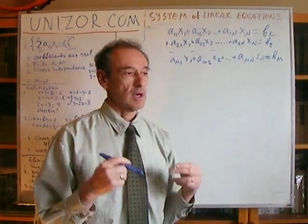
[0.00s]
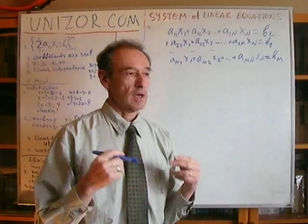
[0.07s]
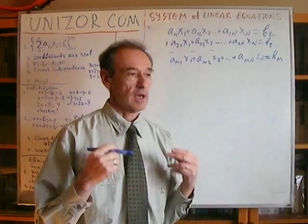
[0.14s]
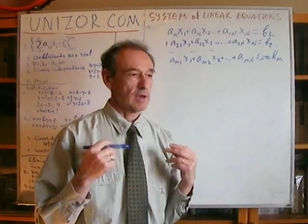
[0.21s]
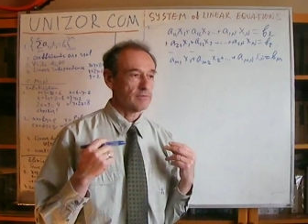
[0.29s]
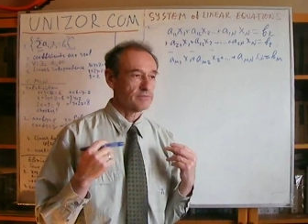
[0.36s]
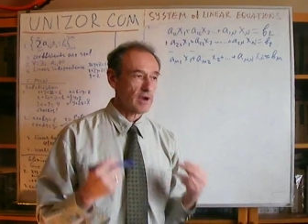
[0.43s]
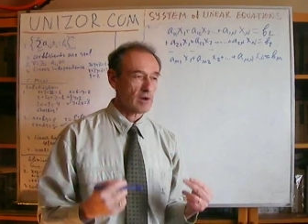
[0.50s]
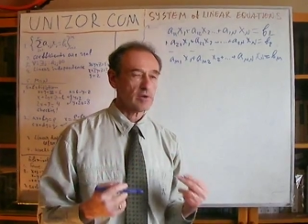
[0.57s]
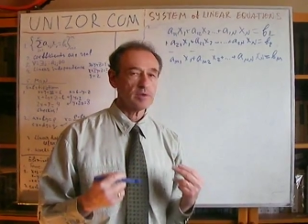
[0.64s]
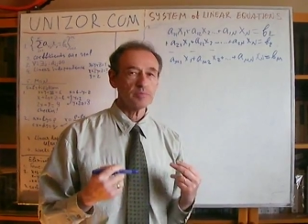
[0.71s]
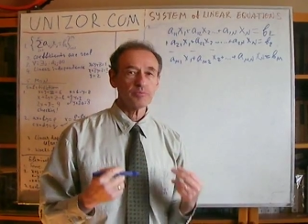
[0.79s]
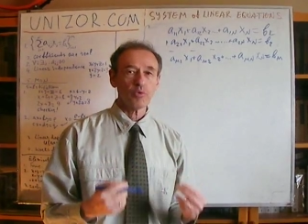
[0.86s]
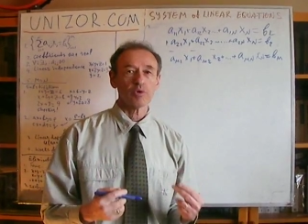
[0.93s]
A very
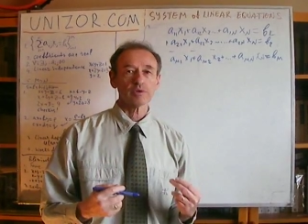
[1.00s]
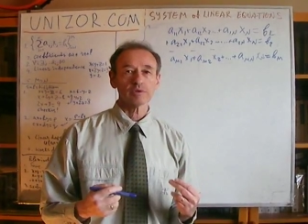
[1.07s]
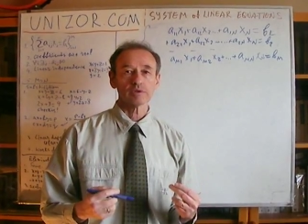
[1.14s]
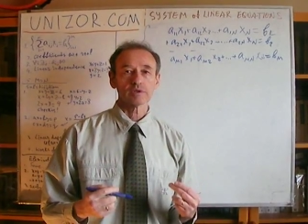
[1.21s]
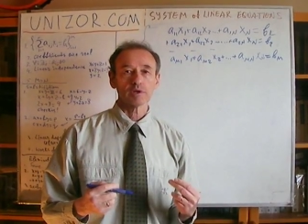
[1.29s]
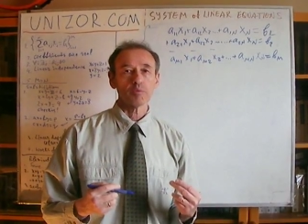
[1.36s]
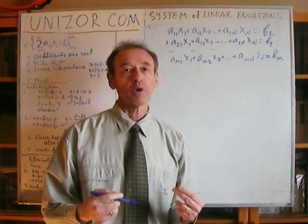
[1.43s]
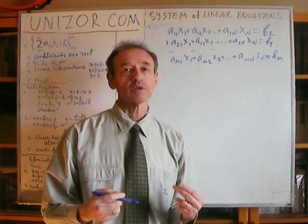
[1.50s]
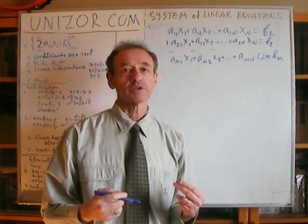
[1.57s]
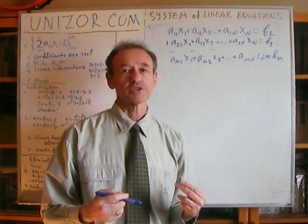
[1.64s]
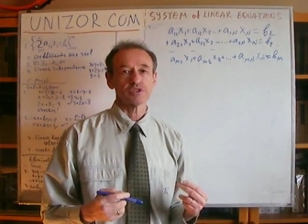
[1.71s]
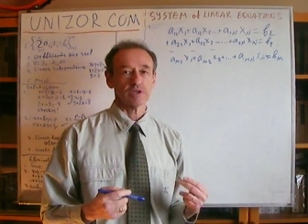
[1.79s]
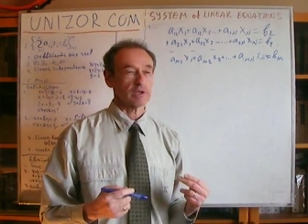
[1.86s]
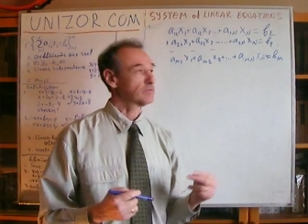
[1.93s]
important
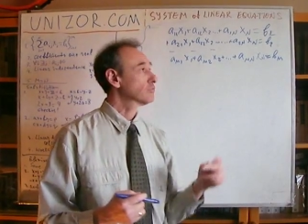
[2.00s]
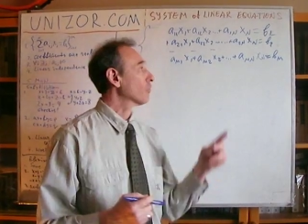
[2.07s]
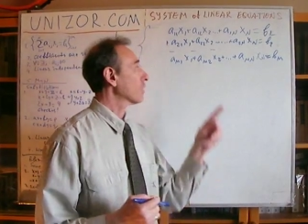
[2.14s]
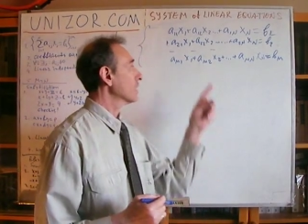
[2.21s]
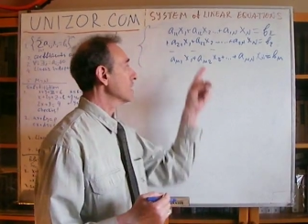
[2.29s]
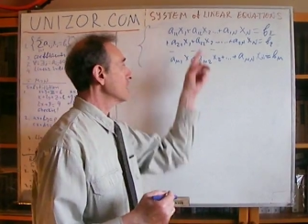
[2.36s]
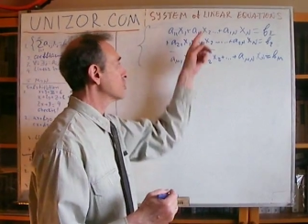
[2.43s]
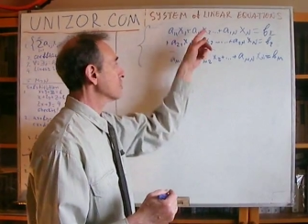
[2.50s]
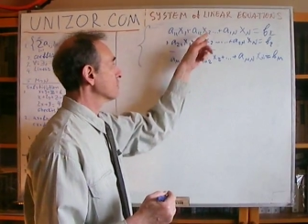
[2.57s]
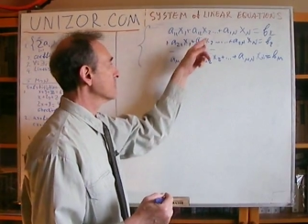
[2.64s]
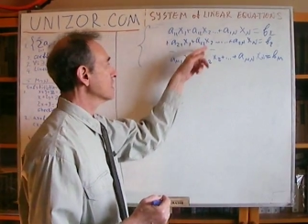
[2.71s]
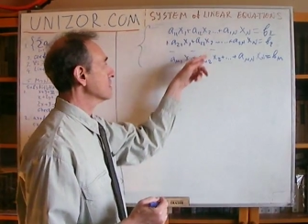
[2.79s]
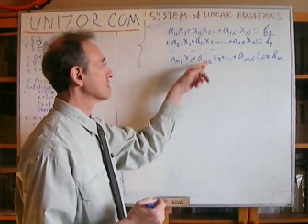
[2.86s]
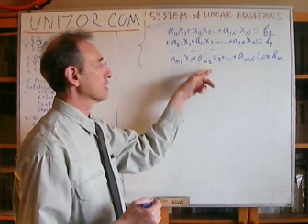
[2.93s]
quality for each of
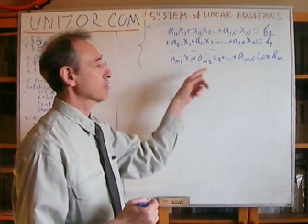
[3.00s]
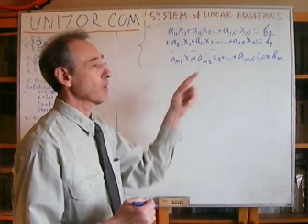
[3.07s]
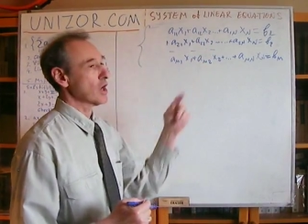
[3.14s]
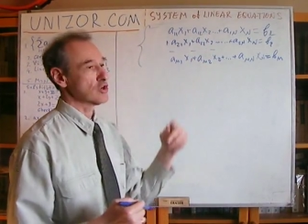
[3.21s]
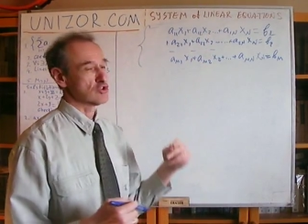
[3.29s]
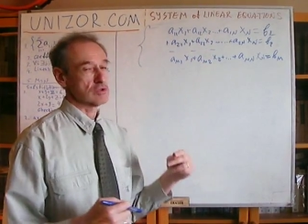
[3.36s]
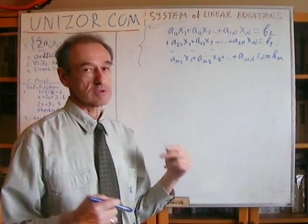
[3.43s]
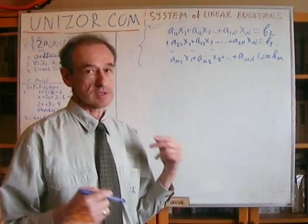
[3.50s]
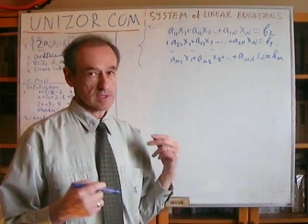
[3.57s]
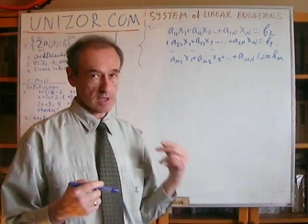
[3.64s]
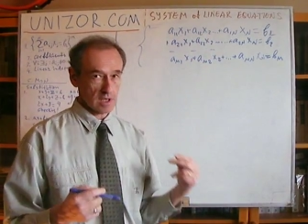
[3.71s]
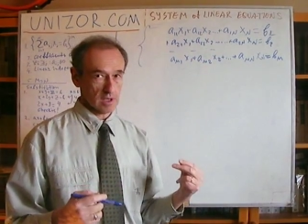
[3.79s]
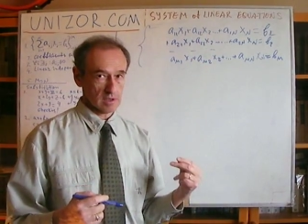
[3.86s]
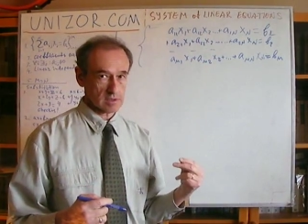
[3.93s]
these equations
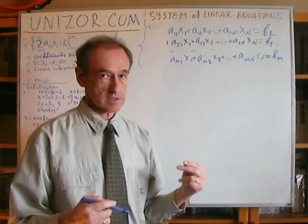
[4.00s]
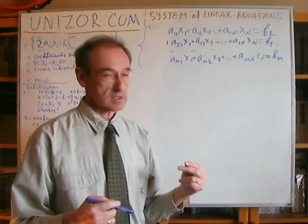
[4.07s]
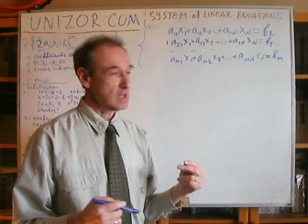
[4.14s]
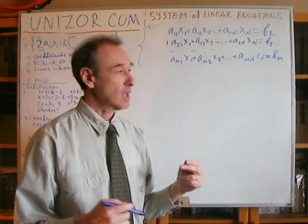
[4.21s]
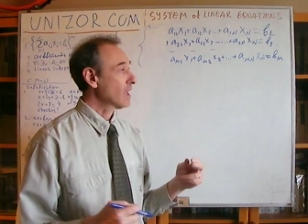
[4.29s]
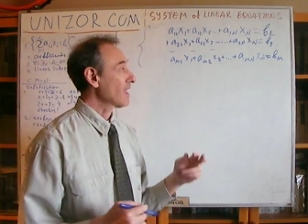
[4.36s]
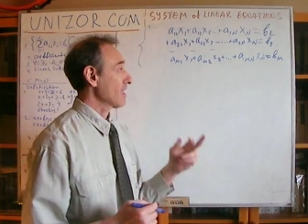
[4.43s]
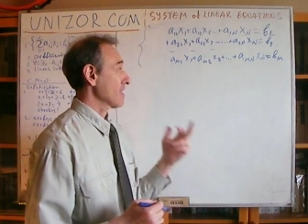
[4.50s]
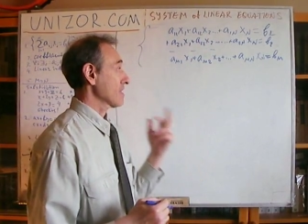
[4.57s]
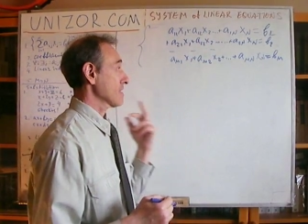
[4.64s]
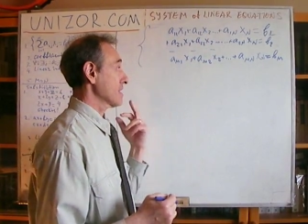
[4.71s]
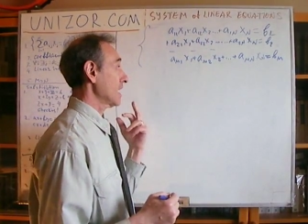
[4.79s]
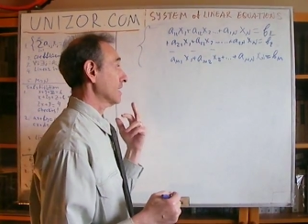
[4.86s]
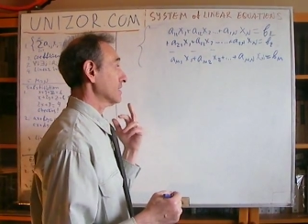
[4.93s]
is
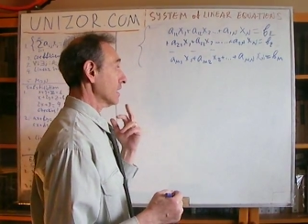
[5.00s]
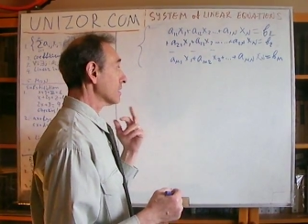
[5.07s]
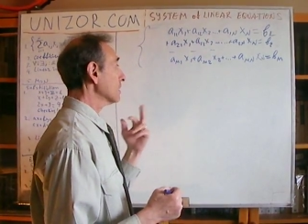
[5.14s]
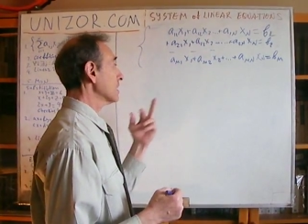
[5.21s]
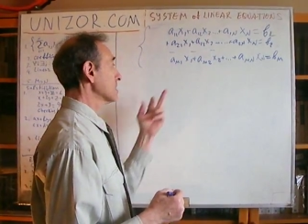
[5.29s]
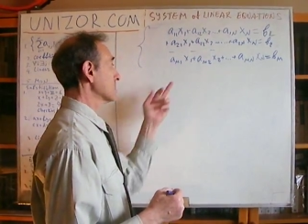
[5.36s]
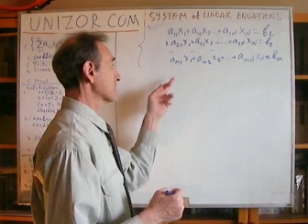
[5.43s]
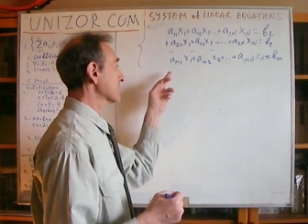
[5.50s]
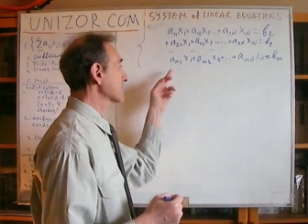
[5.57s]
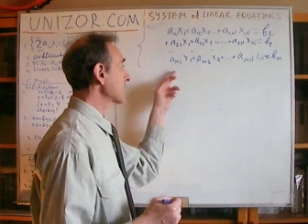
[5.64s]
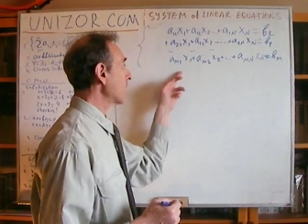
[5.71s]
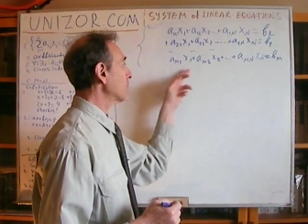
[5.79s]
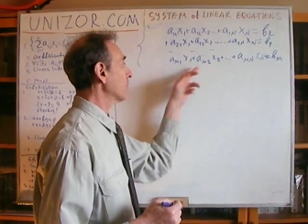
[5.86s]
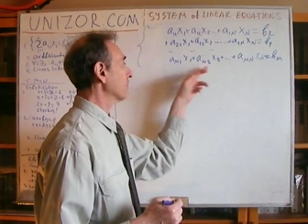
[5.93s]
that at least
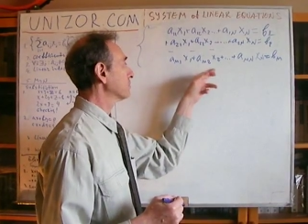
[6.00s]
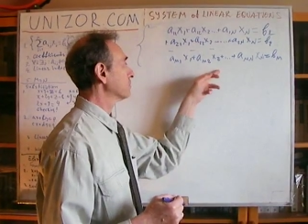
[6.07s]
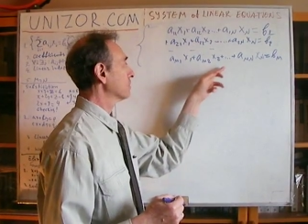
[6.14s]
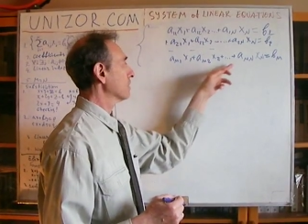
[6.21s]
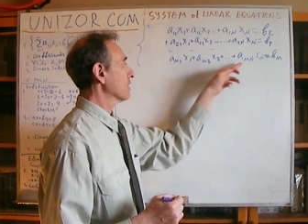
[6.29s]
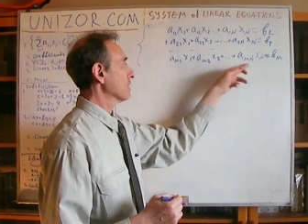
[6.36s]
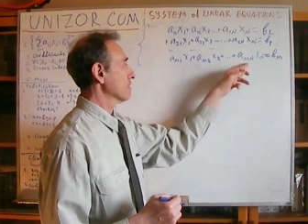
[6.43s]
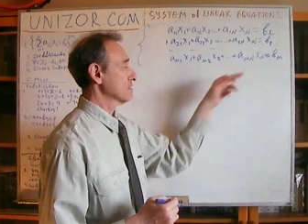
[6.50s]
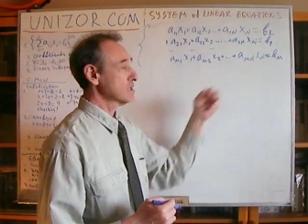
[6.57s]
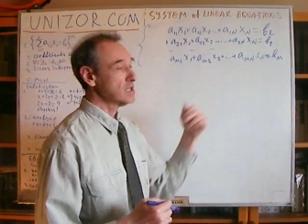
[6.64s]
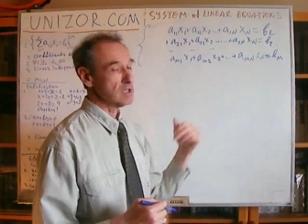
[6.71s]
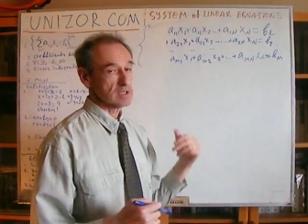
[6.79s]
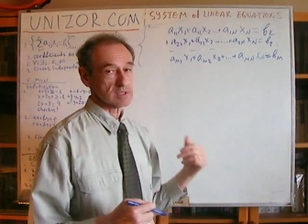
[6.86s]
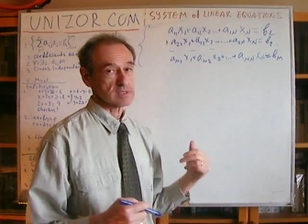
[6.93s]
some of
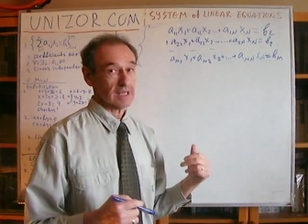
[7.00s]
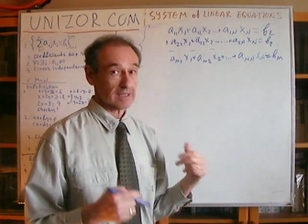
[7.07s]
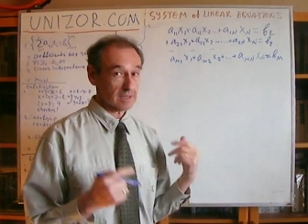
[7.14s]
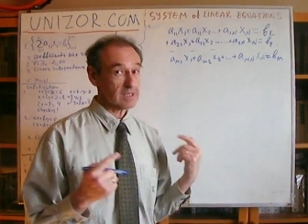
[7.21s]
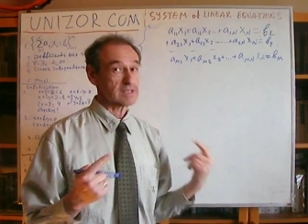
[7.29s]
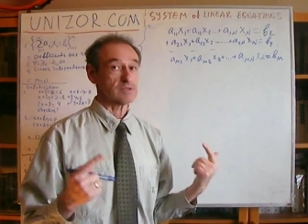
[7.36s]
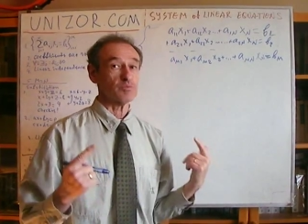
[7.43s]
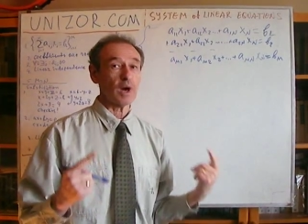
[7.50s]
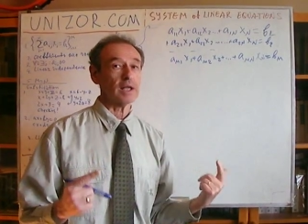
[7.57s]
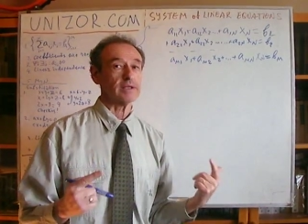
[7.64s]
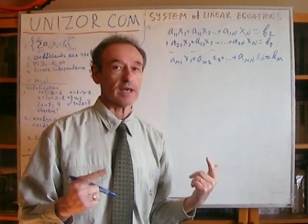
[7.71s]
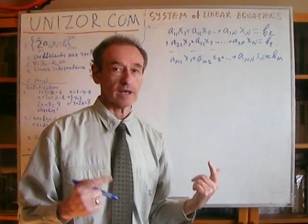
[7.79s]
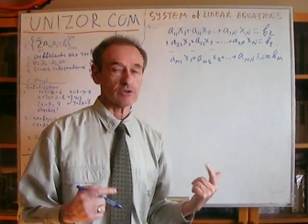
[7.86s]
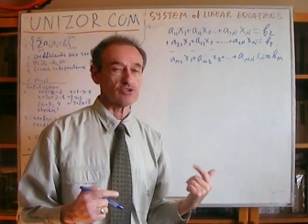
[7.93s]
these, at least one
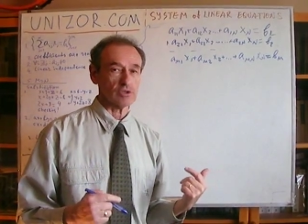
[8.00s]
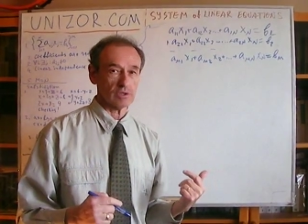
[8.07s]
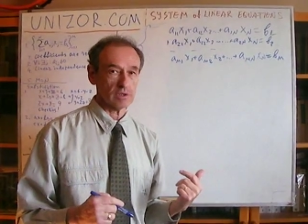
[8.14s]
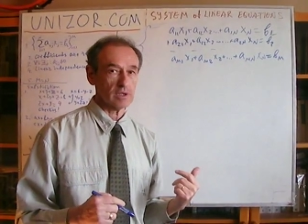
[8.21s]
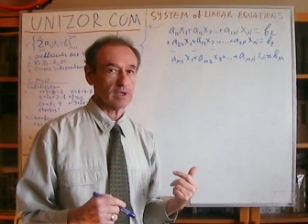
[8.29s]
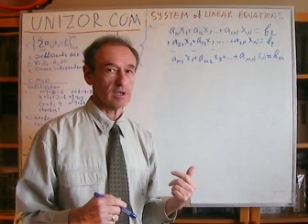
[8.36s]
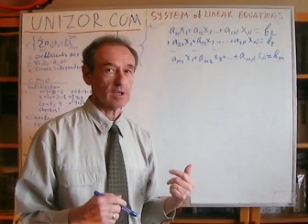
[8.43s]
actually,